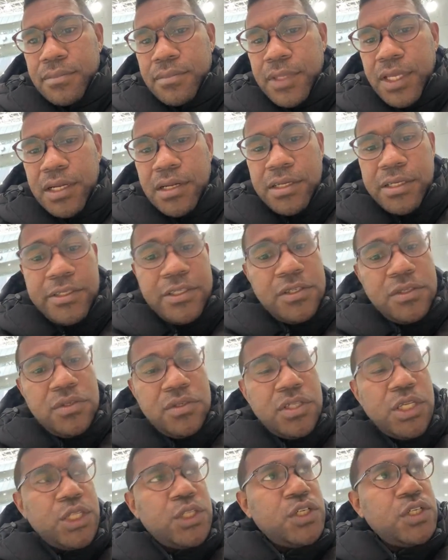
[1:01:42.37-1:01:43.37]
listen to
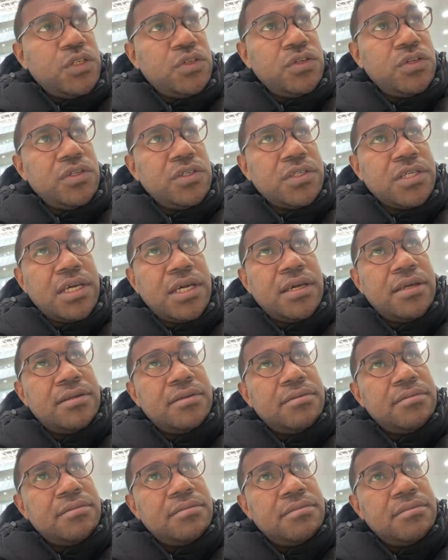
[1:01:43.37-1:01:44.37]
their teachers,
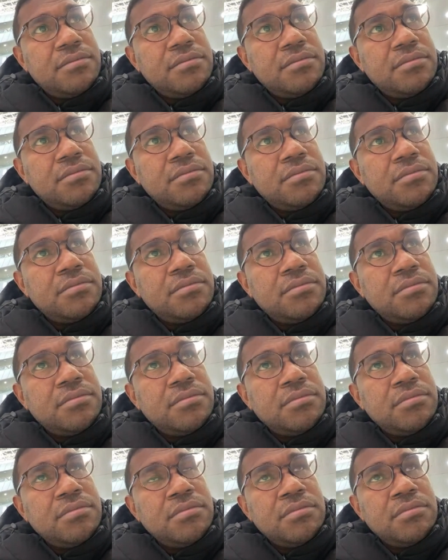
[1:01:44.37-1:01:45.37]
and
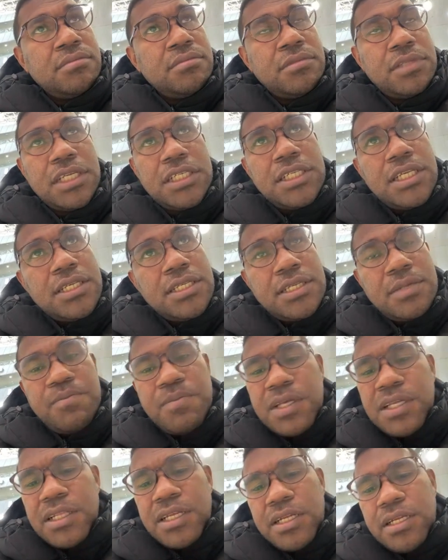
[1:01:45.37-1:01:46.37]
this is
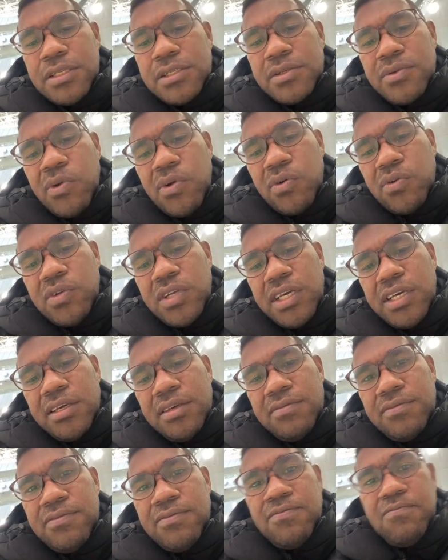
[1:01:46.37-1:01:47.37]
something that is slowly
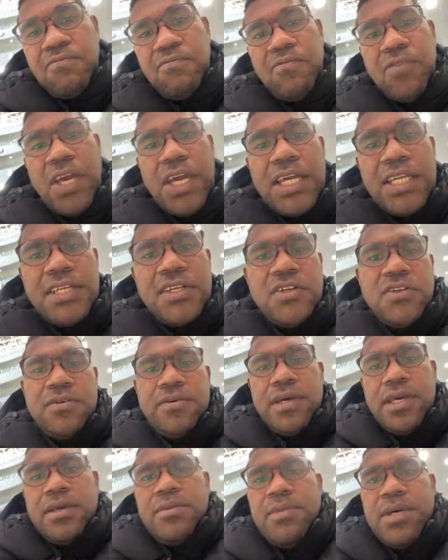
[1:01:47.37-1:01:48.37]
fading
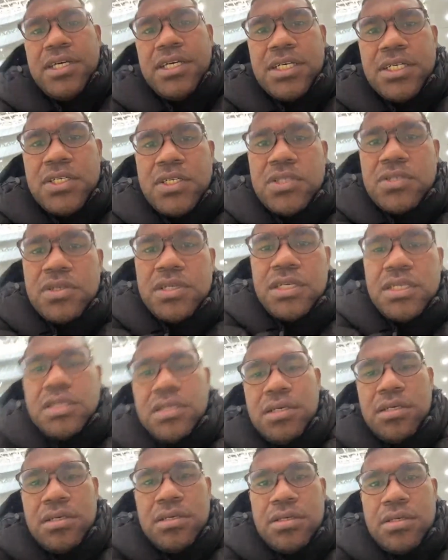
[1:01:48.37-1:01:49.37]
away in our country
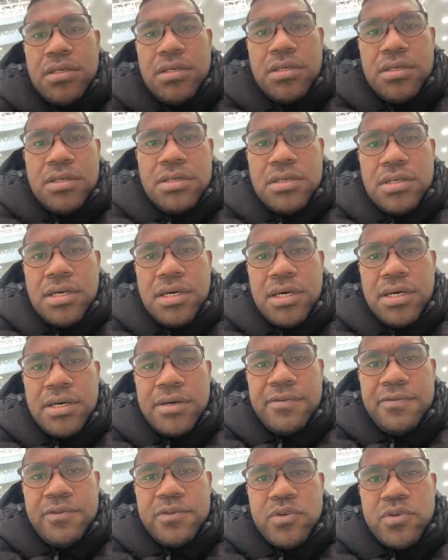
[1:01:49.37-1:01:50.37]

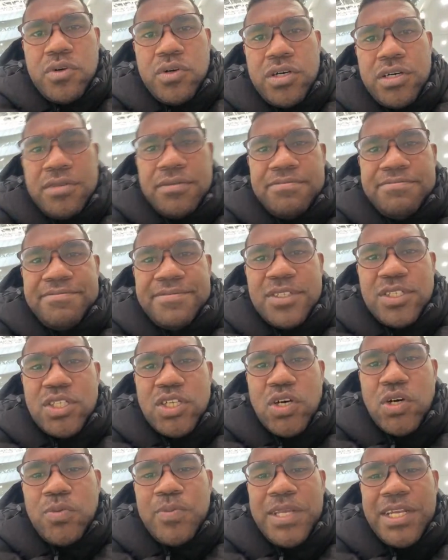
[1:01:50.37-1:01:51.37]
for
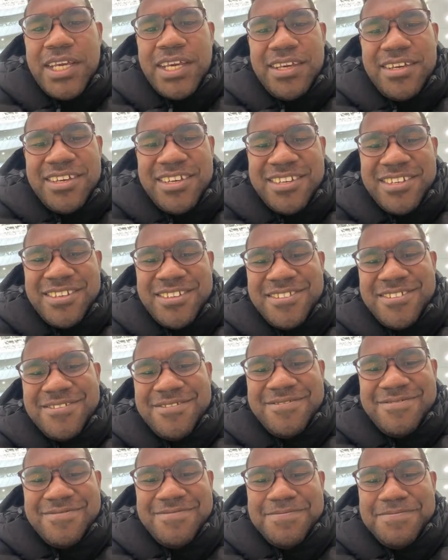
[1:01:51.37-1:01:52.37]
so many
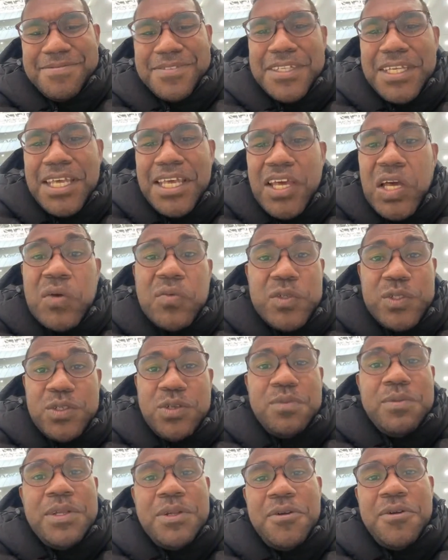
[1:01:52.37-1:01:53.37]
so
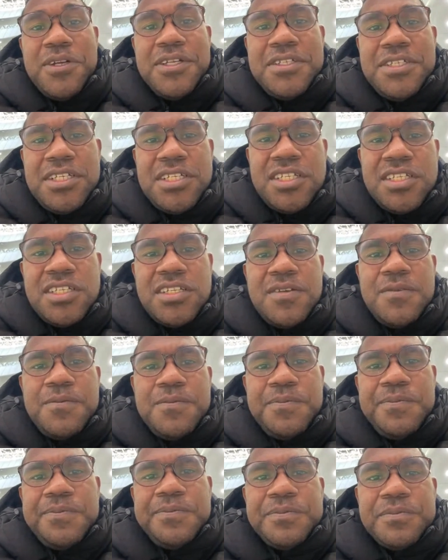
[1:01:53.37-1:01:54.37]
many reasons.
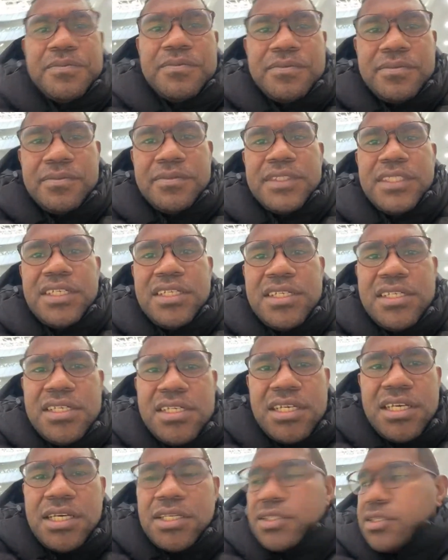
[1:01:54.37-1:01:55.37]

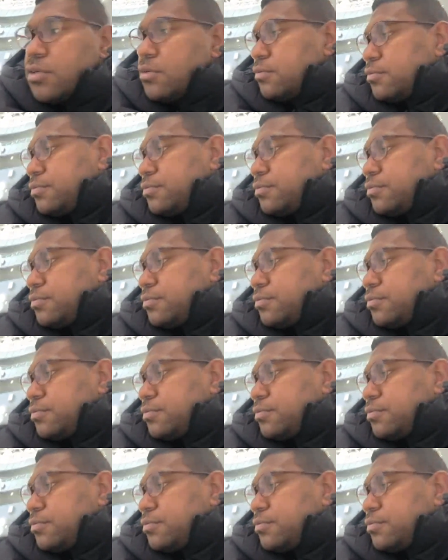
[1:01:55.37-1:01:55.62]
Yeah, so